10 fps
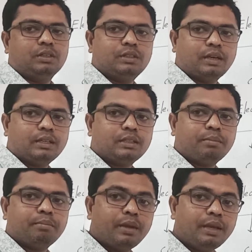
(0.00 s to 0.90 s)
That is the
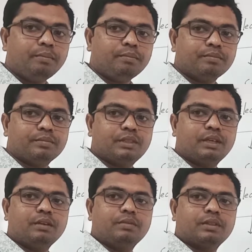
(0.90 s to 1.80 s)
main
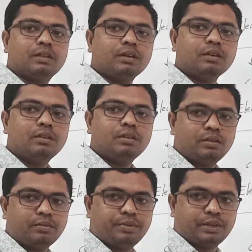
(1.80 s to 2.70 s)
thing with the
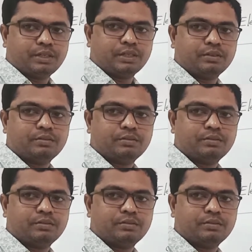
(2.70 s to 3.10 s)
friction.